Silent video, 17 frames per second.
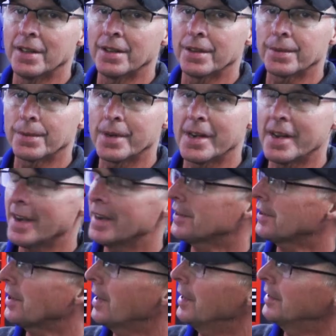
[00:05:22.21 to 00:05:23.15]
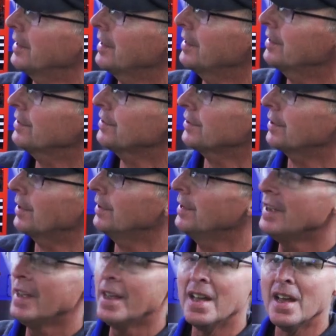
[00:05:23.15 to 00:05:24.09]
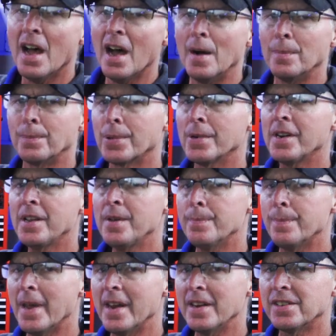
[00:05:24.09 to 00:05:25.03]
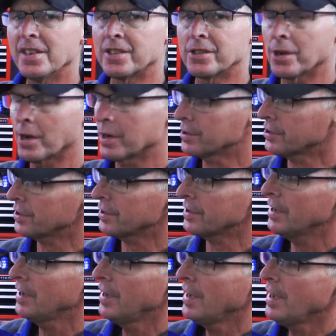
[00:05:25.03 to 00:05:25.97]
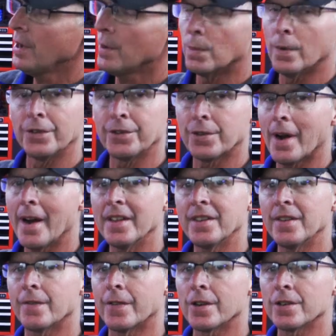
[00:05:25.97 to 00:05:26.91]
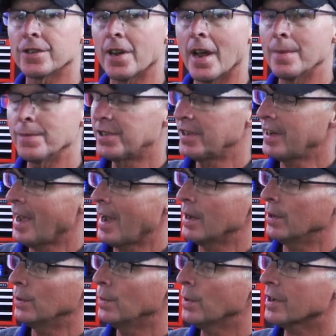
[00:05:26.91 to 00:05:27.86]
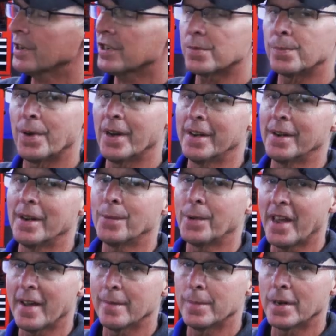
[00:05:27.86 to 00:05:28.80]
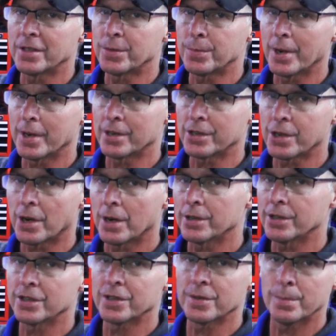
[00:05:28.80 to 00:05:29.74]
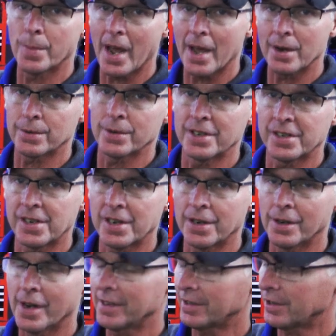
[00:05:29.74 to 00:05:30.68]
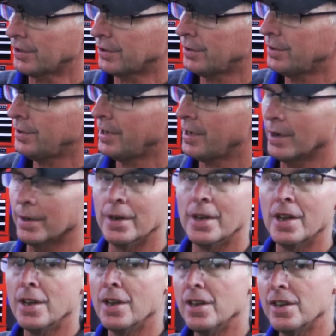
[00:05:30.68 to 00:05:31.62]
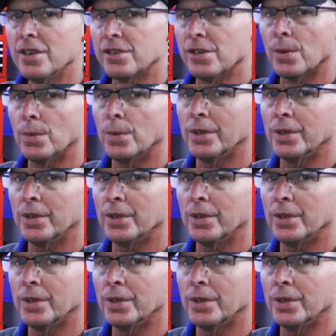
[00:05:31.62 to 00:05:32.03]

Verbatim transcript: and 3S on here, so a pretty basic charger. We'll try it the first time, see how it works, but we have much better chargers and batteries here at the studio. So